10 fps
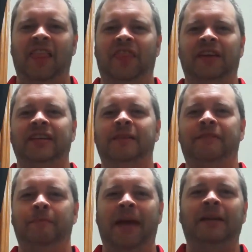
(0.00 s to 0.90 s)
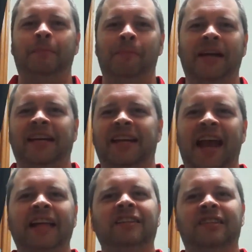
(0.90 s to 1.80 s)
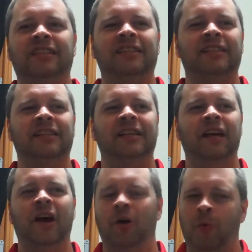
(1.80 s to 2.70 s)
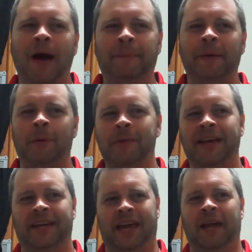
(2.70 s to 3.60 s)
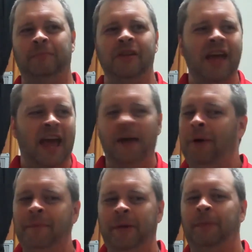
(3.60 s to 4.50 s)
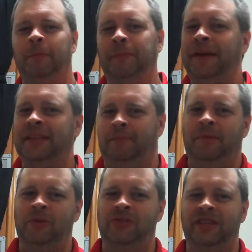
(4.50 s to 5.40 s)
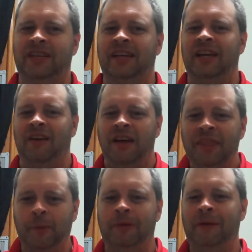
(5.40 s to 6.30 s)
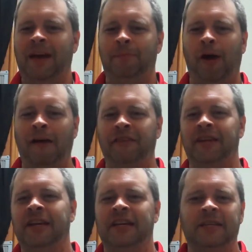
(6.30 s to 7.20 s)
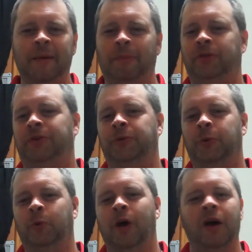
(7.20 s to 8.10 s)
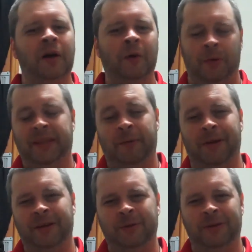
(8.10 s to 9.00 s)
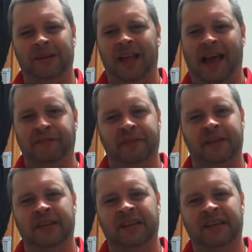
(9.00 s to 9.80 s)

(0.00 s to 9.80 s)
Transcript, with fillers: that they've made money, and that's why people make games and why people make the music. They want to make a profit to be able to do what they want to do in their life.